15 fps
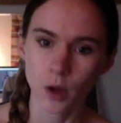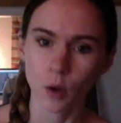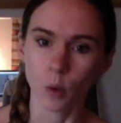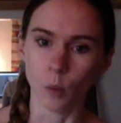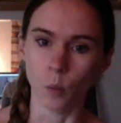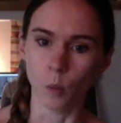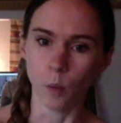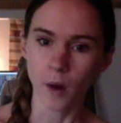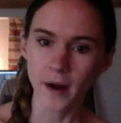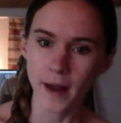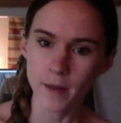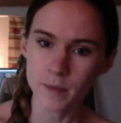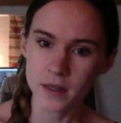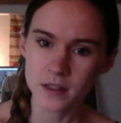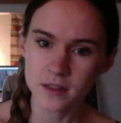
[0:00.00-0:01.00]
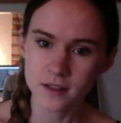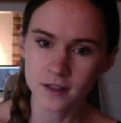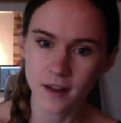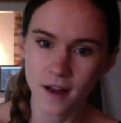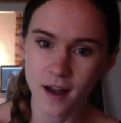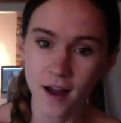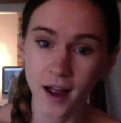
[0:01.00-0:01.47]
What happens?
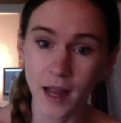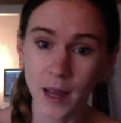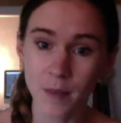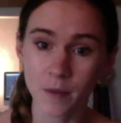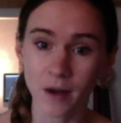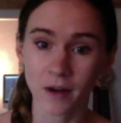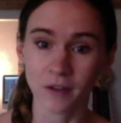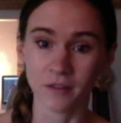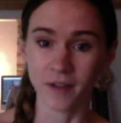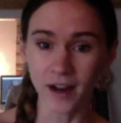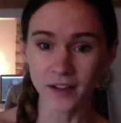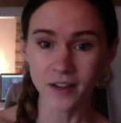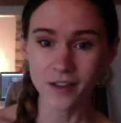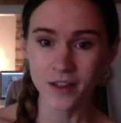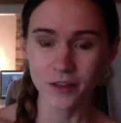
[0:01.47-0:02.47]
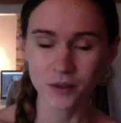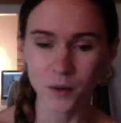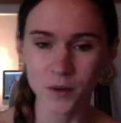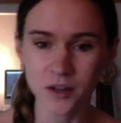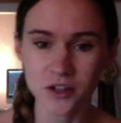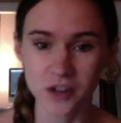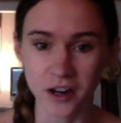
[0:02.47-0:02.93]
I am violently
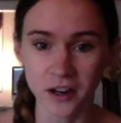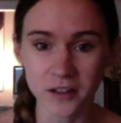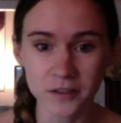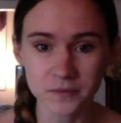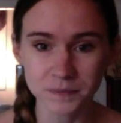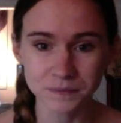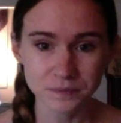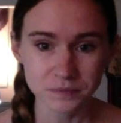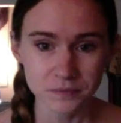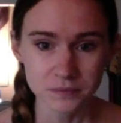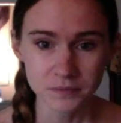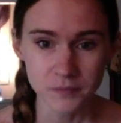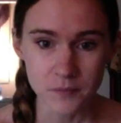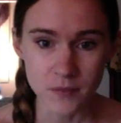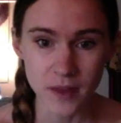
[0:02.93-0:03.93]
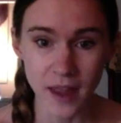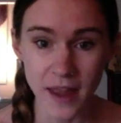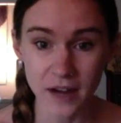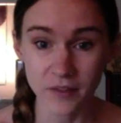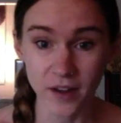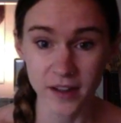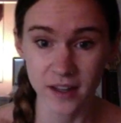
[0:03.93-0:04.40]
thrown in jail, and
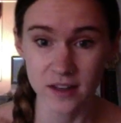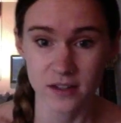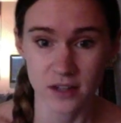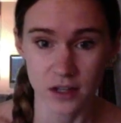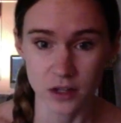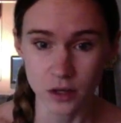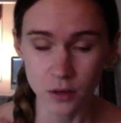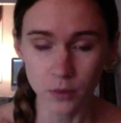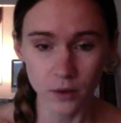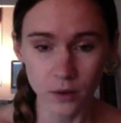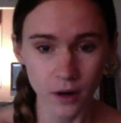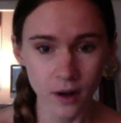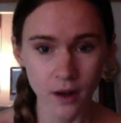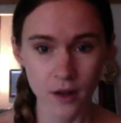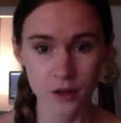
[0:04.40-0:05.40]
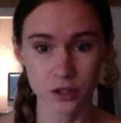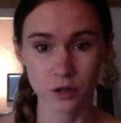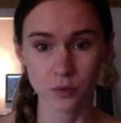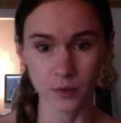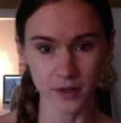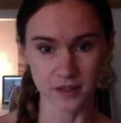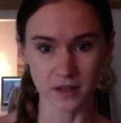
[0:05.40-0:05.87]
if I continue to
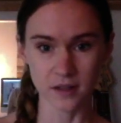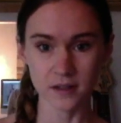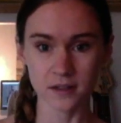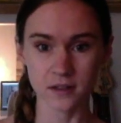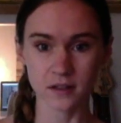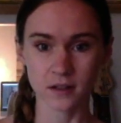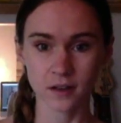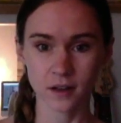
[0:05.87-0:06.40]
resist,